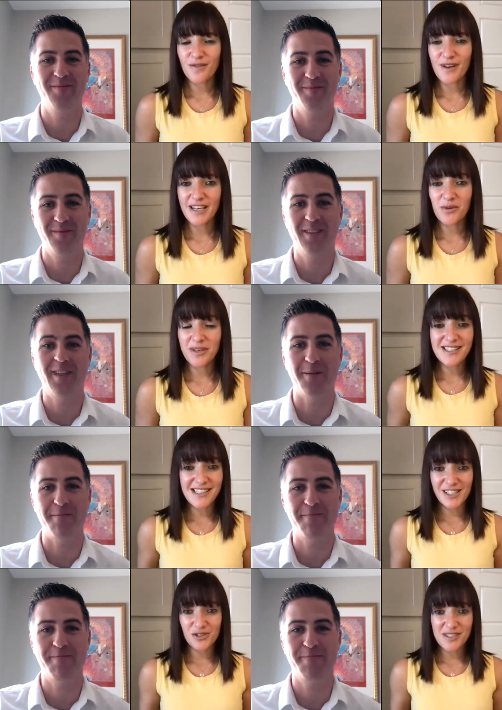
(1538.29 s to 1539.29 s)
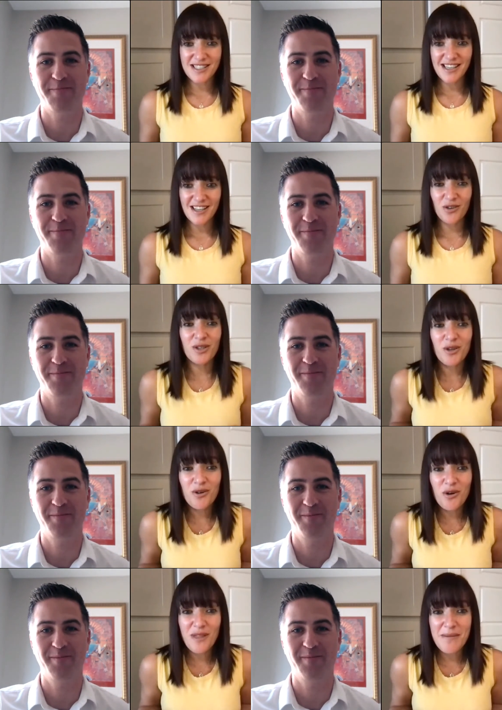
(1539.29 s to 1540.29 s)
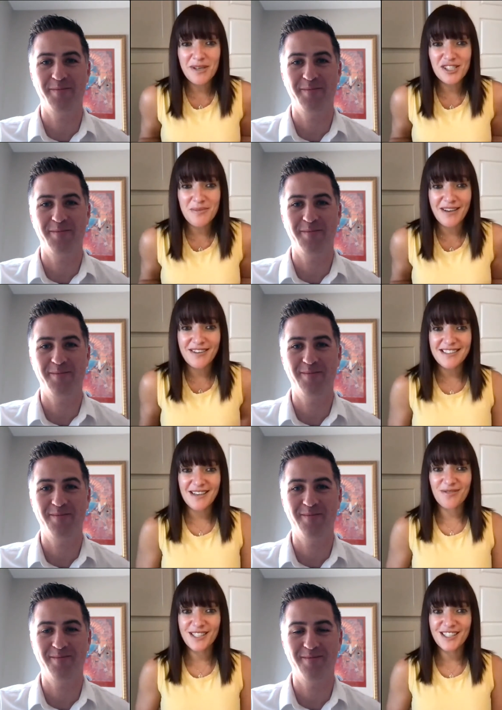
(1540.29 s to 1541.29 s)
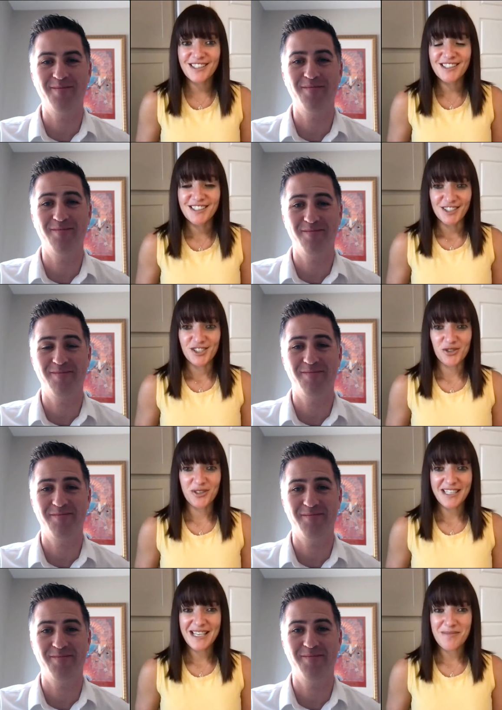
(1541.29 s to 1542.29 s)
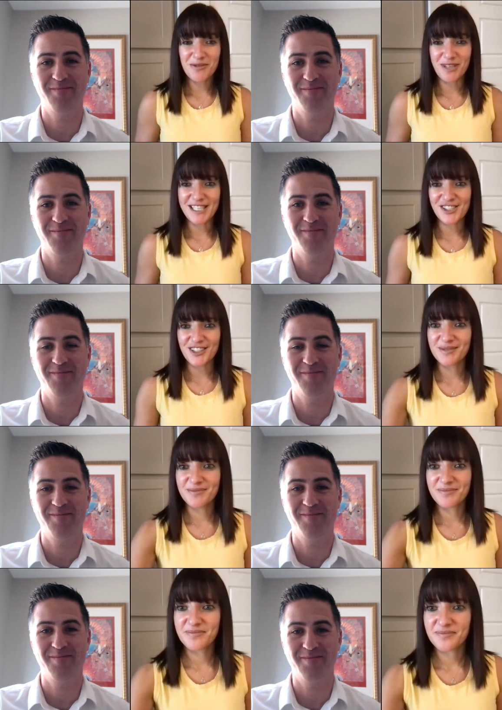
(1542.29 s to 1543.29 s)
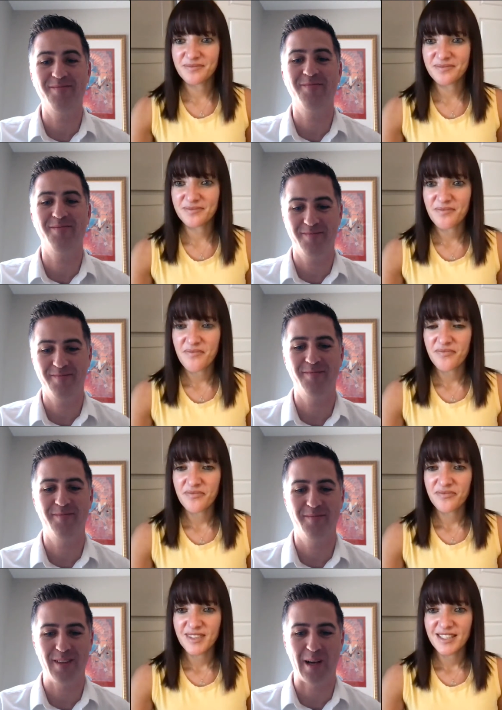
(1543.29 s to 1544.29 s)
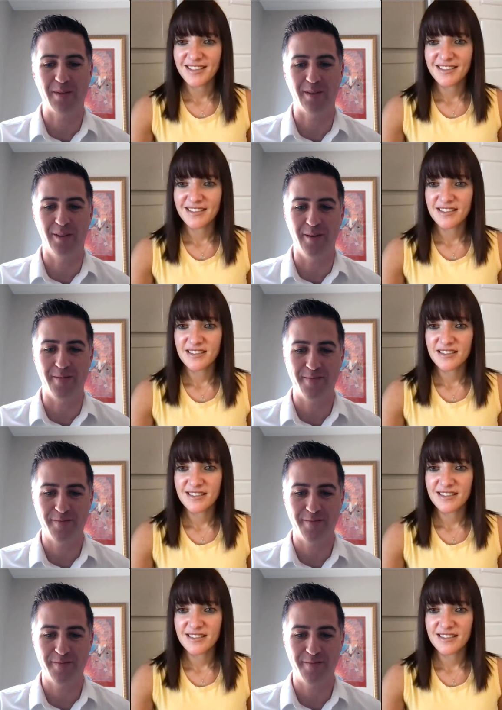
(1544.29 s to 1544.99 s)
Speaker 1: if anyone is interested or you don't know that much about it, definitely join him and Rachel.
Speaker 2: Absolutely.